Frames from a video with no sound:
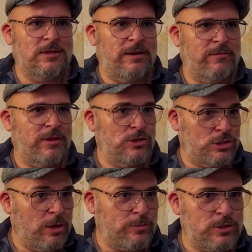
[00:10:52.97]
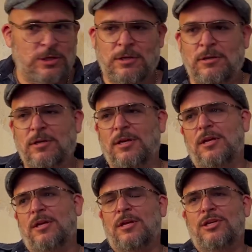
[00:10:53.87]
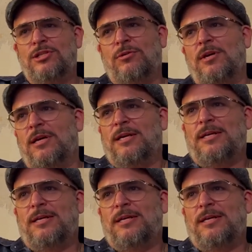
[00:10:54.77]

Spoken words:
everything stops, you know. Mm-hmm. So